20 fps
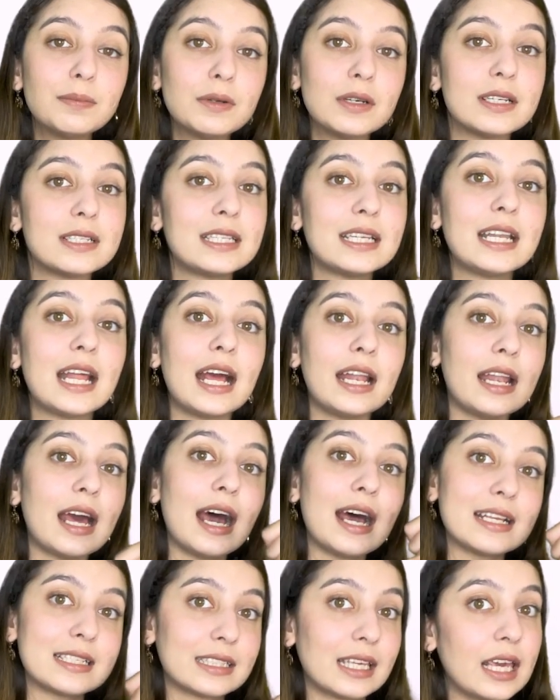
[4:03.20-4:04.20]
person and
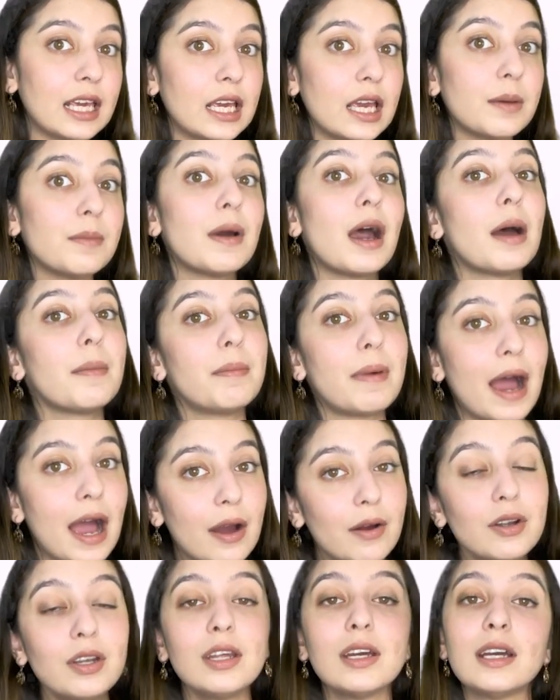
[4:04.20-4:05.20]
asking him
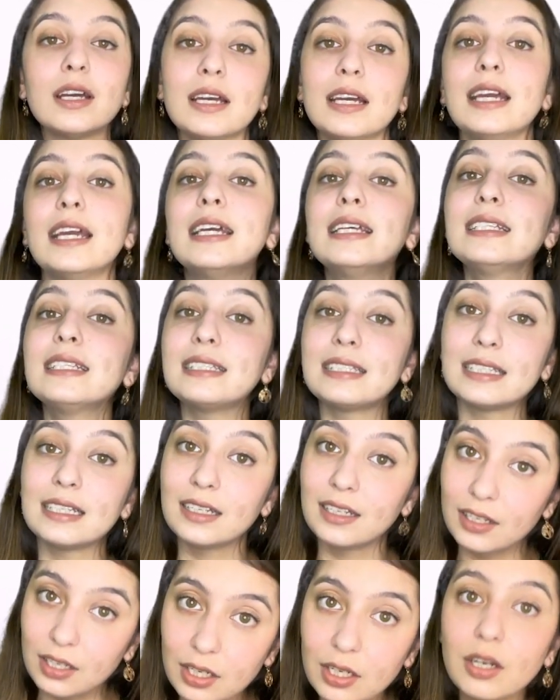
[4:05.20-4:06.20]
about his
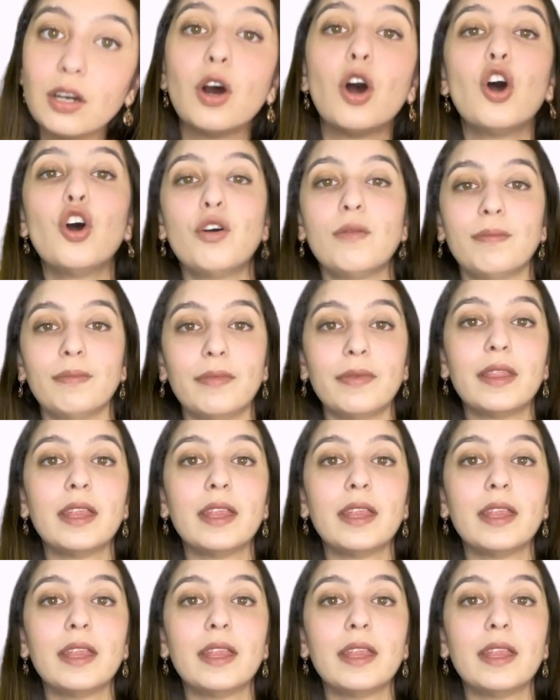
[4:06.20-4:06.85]
home.